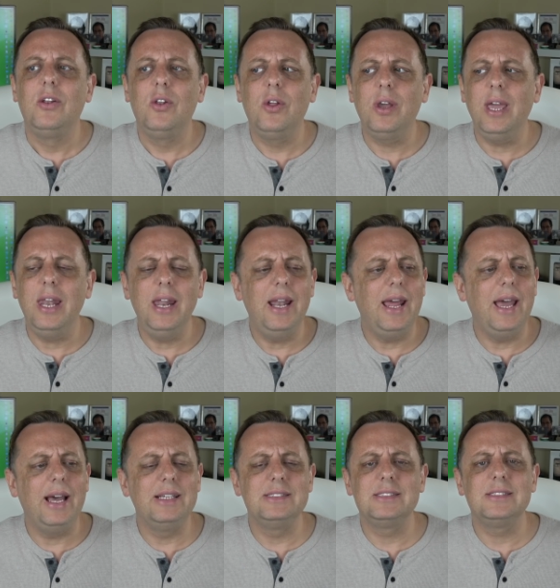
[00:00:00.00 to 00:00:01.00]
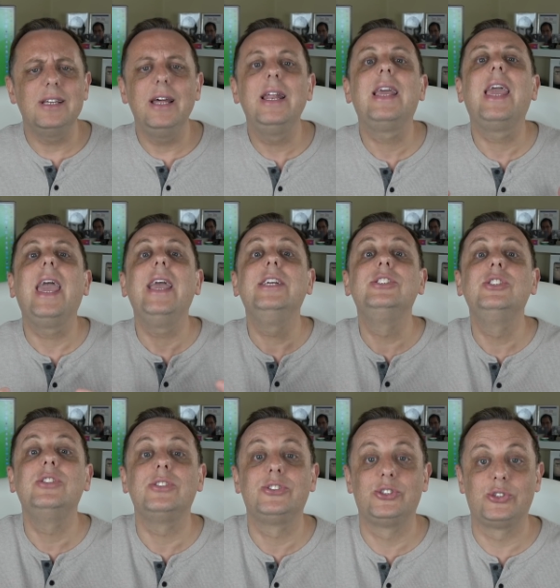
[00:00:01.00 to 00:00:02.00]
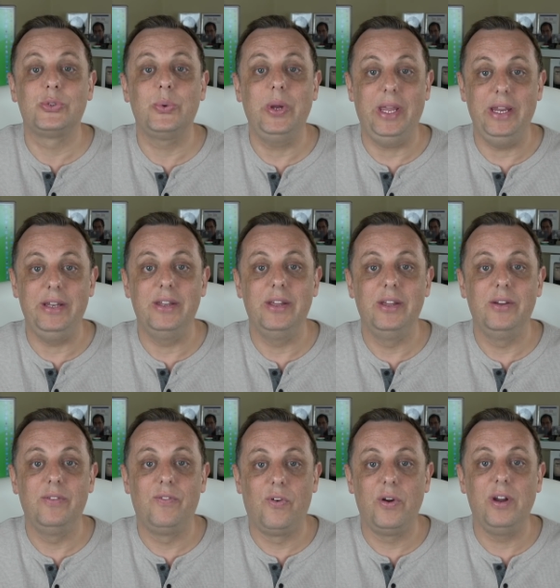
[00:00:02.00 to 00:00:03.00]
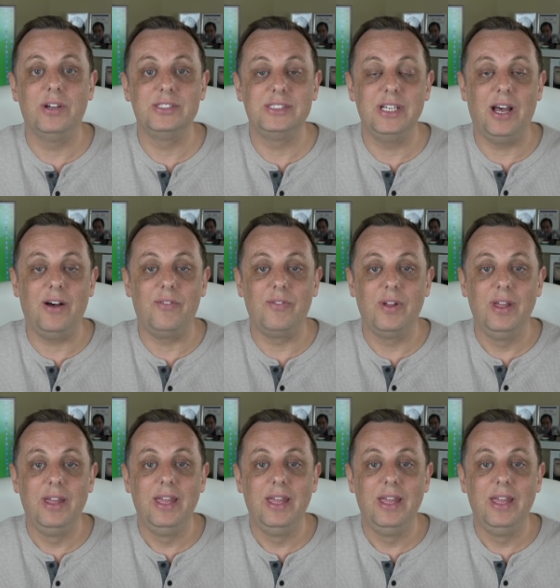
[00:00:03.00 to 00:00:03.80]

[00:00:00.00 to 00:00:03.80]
Look at it as an occasional treat for yourself.